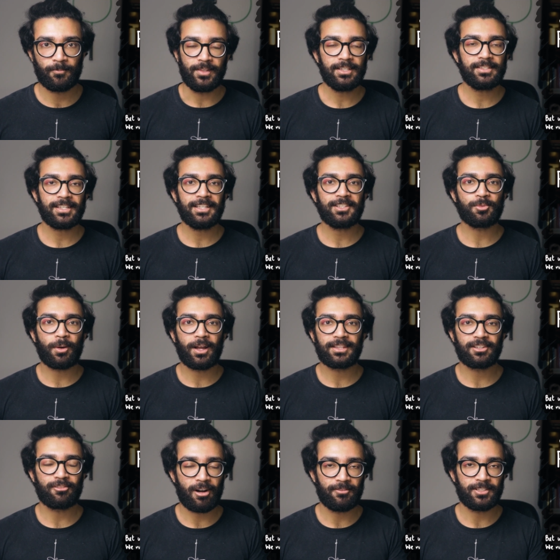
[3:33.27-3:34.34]
This is where
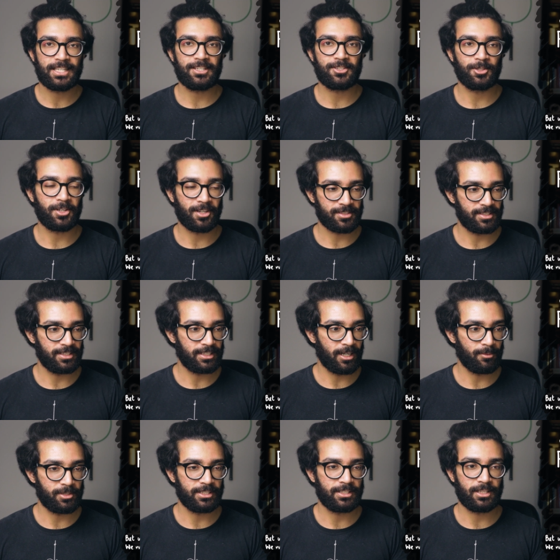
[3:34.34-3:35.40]
the gravitational constant
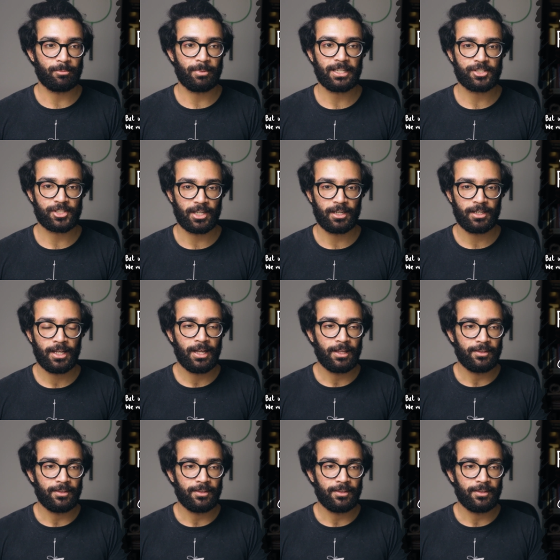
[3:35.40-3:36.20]
comes into the picture.